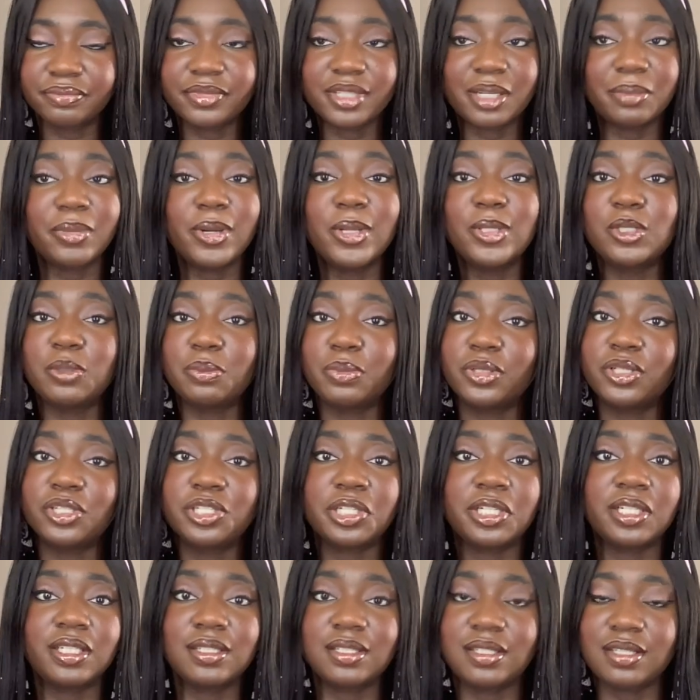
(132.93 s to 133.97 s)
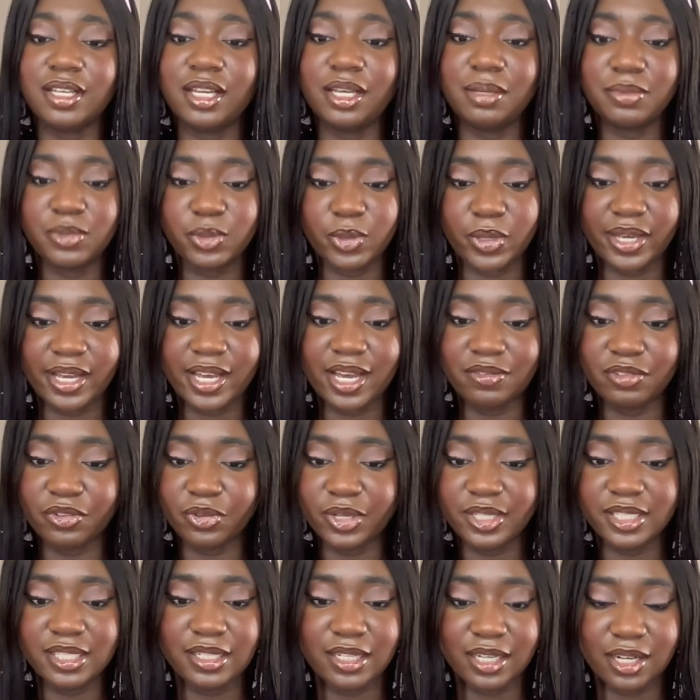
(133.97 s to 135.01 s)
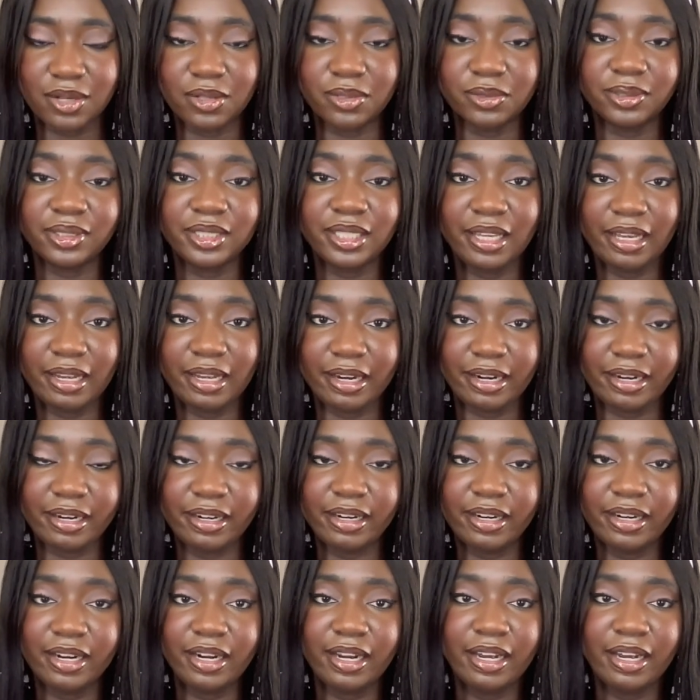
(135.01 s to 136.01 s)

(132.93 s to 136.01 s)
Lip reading: I'm going to butcher his name, so I have it written down here.